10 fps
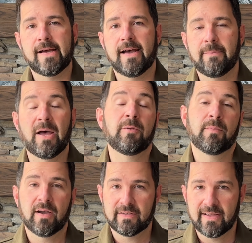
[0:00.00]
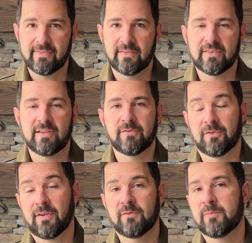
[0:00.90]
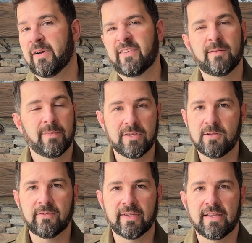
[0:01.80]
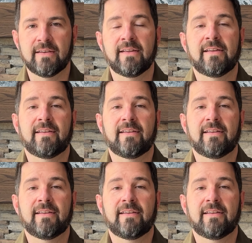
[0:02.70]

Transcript: Mountain Moc 917 for several months and been using it